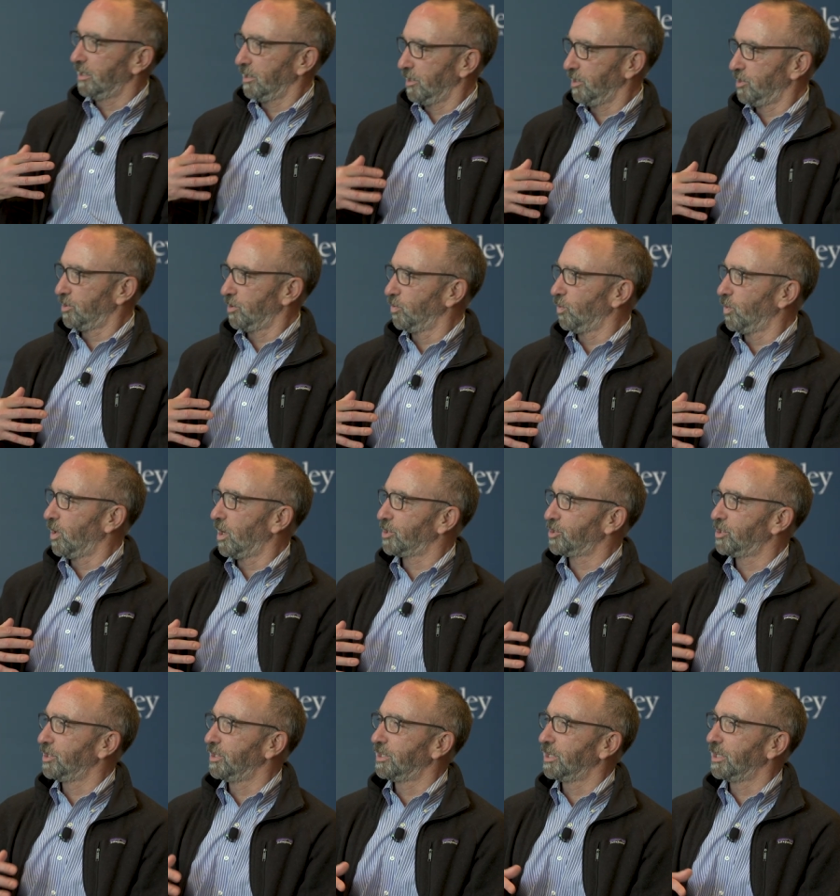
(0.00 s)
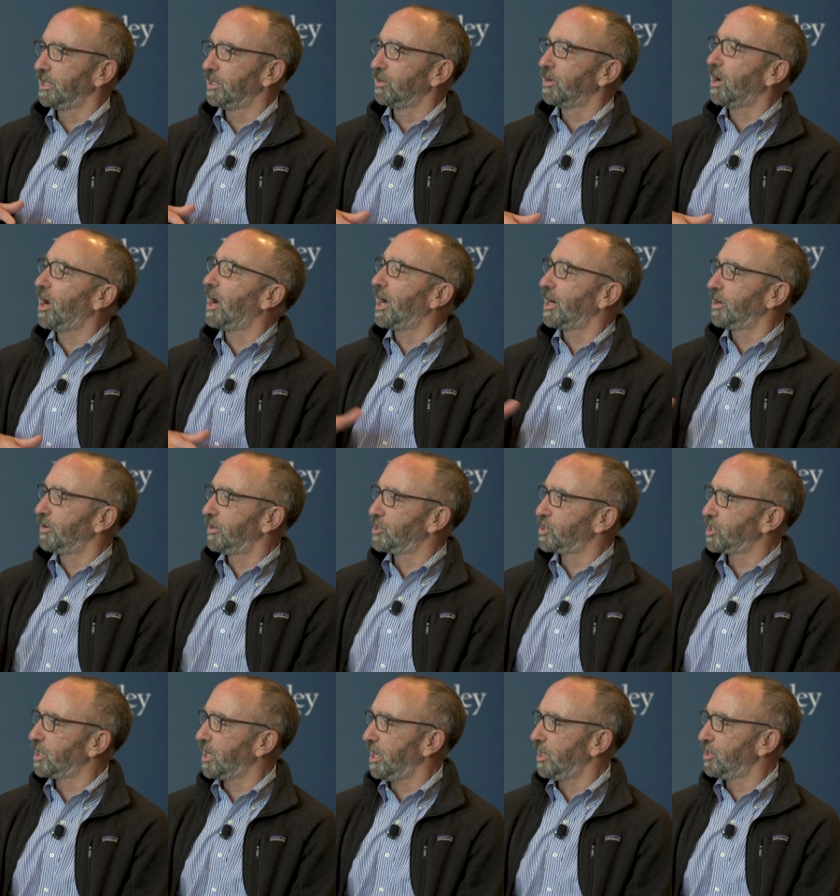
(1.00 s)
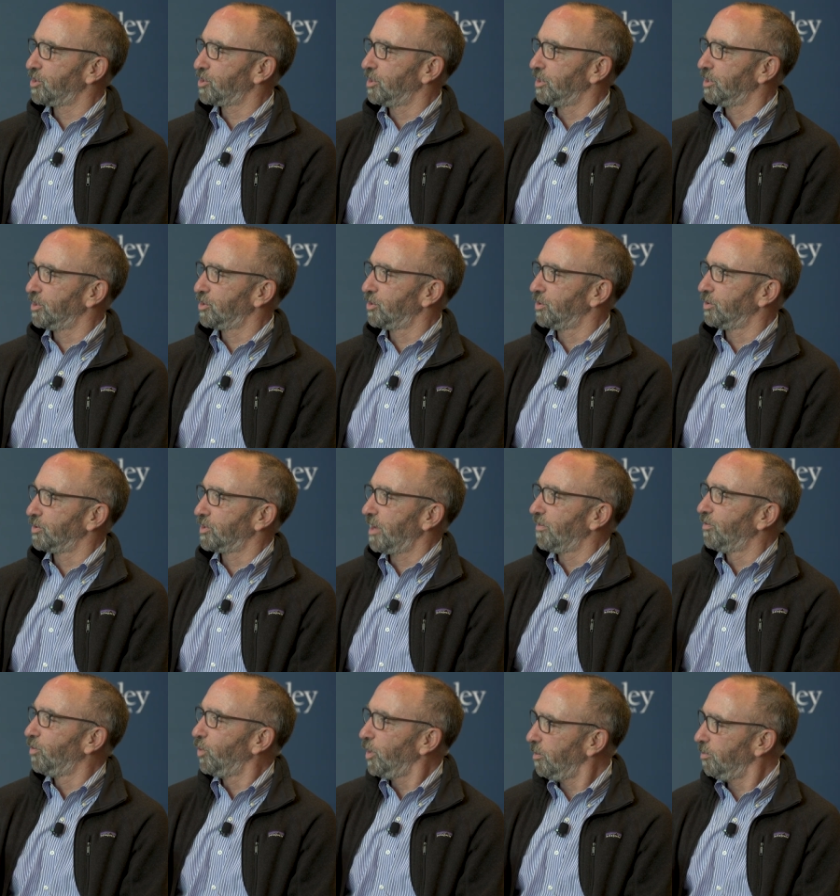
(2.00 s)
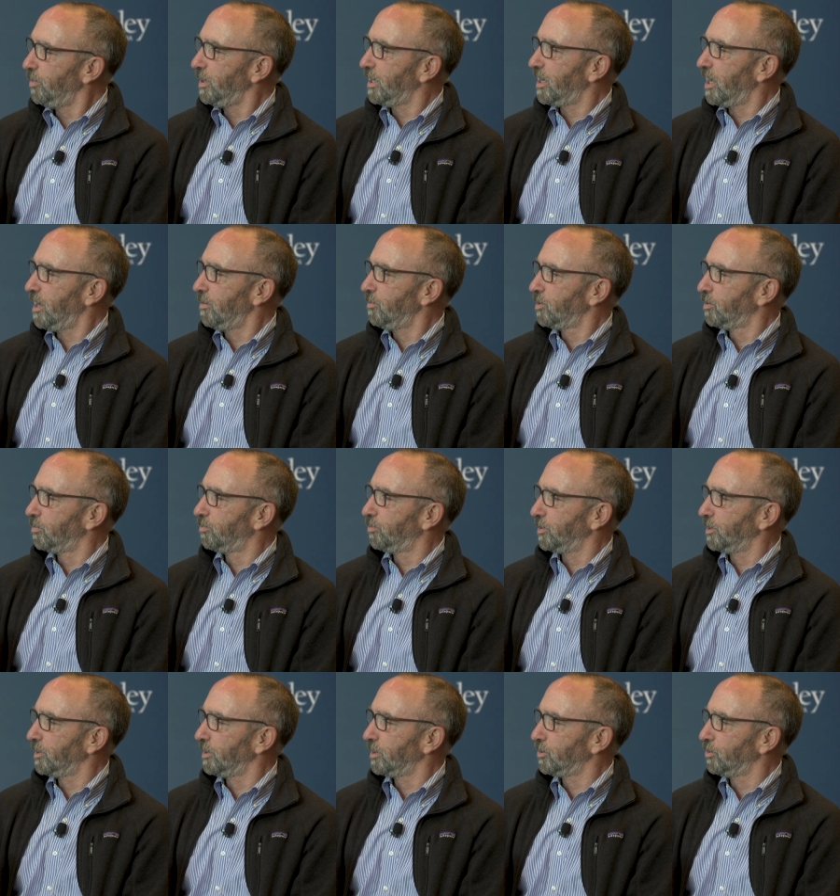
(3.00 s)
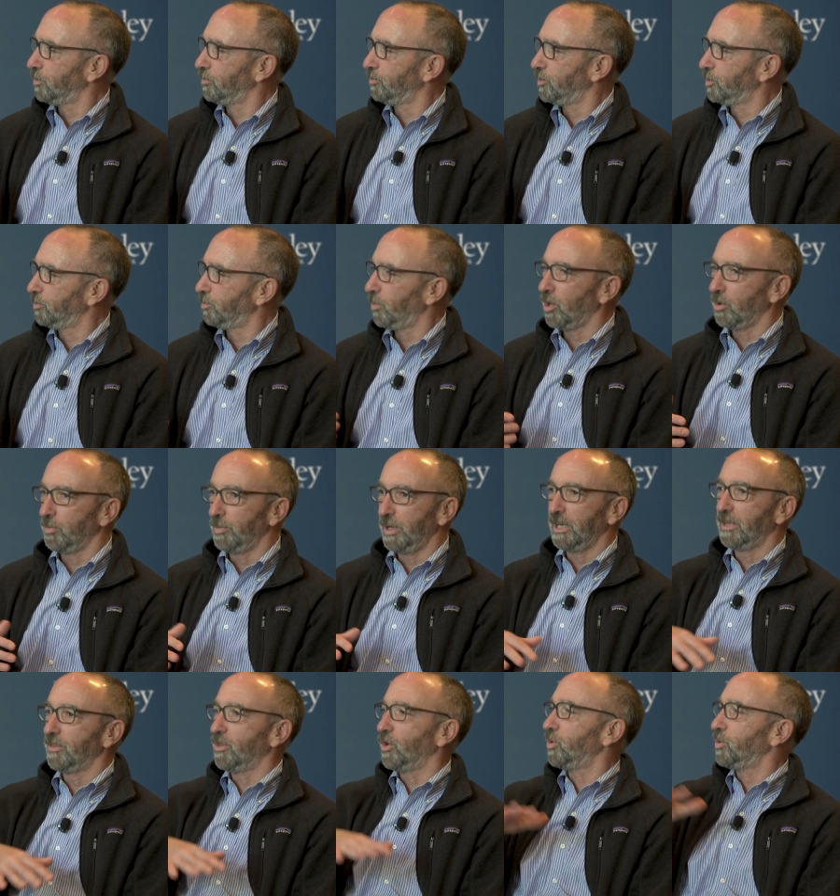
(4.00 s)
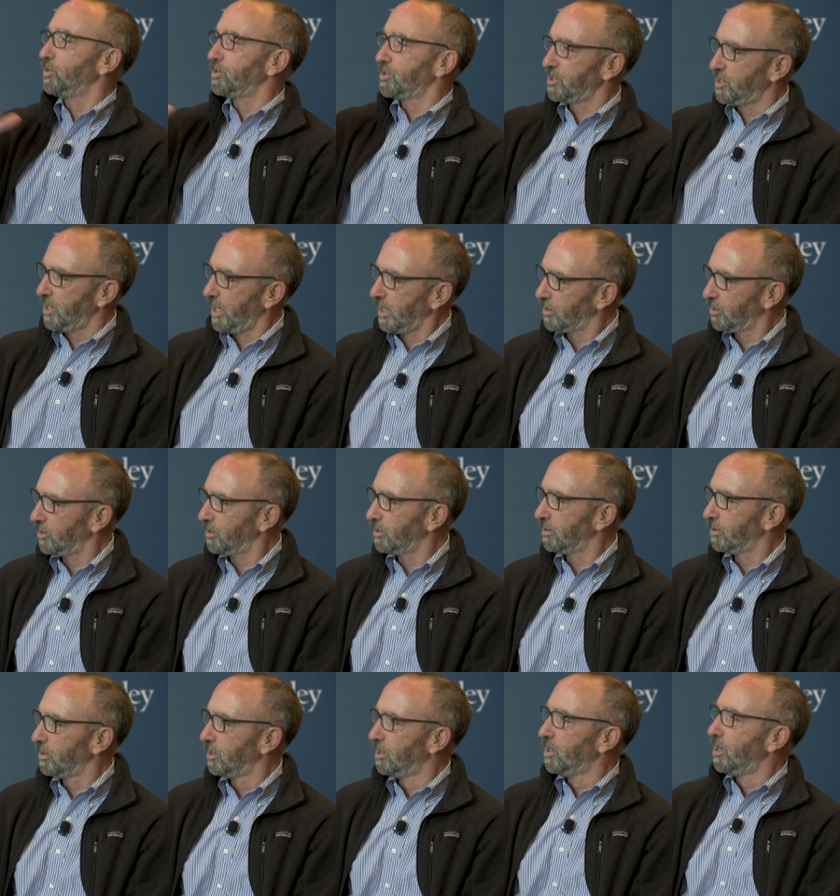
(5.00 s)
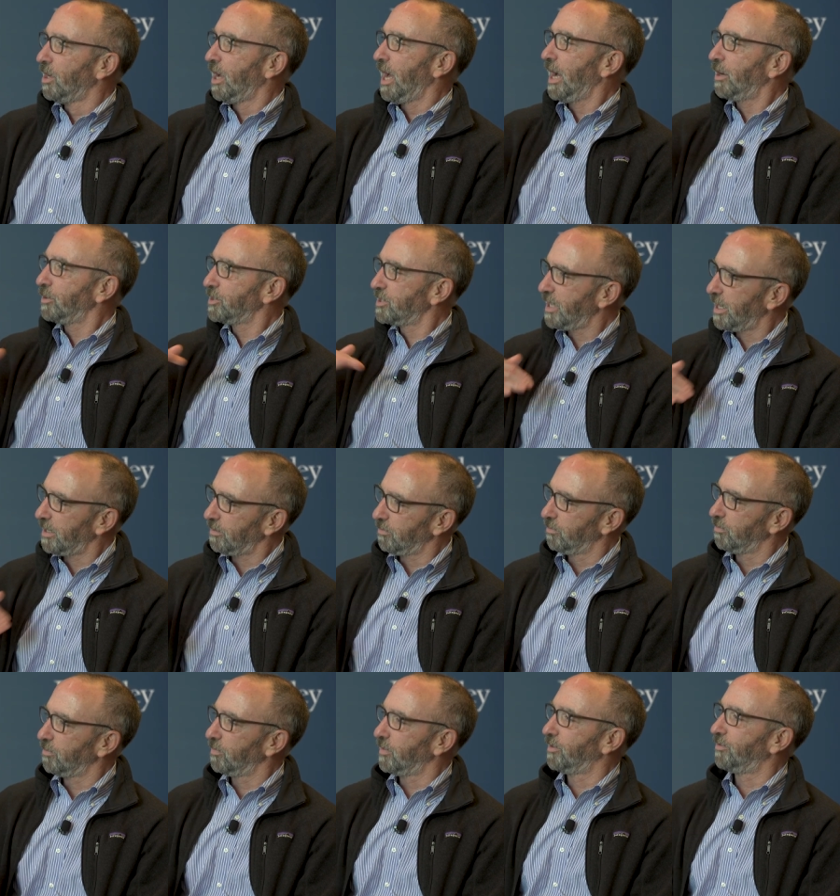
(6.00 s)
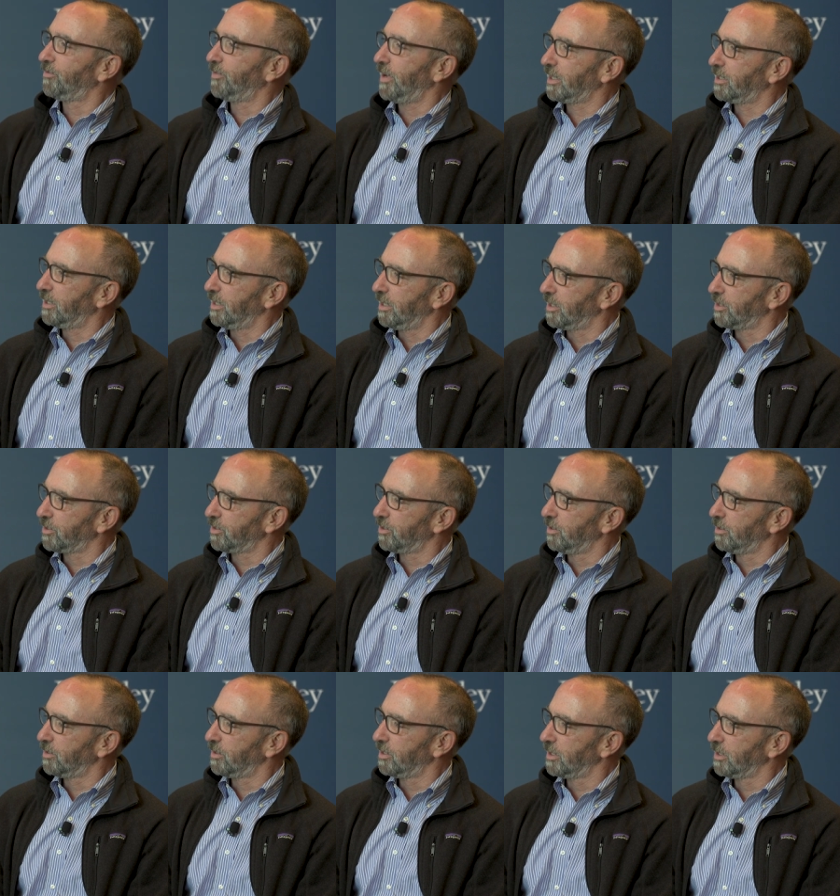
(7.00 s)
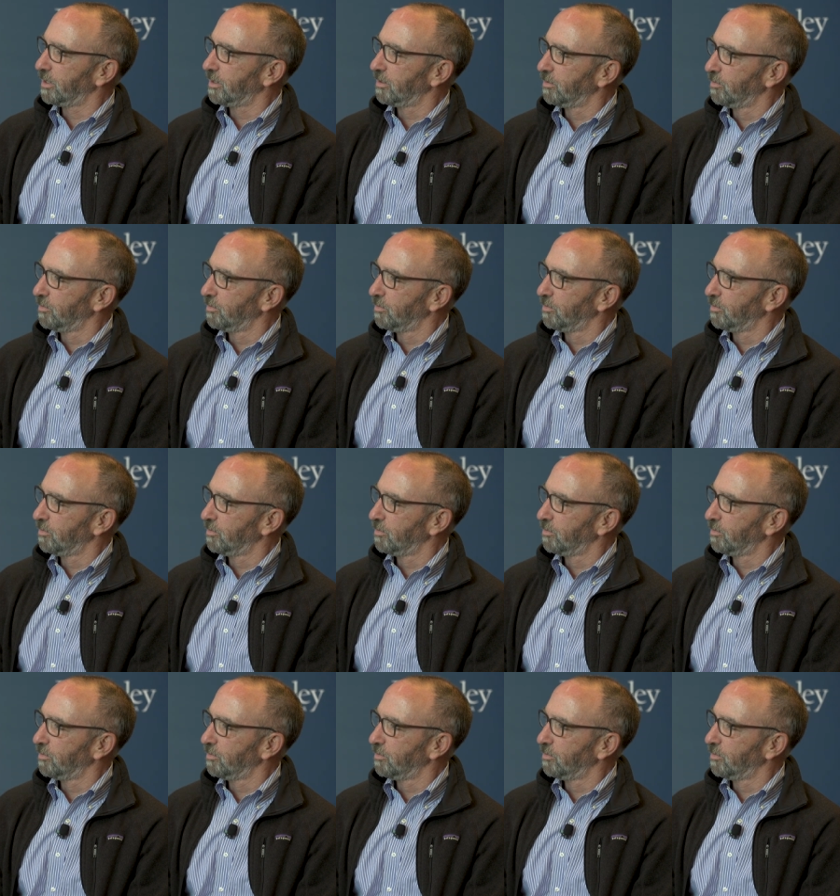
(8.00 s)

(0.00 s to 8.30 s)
at least in Washington, higher education issues? Have we become a political football, meaning the whole sector? How is that affecting us, do you think?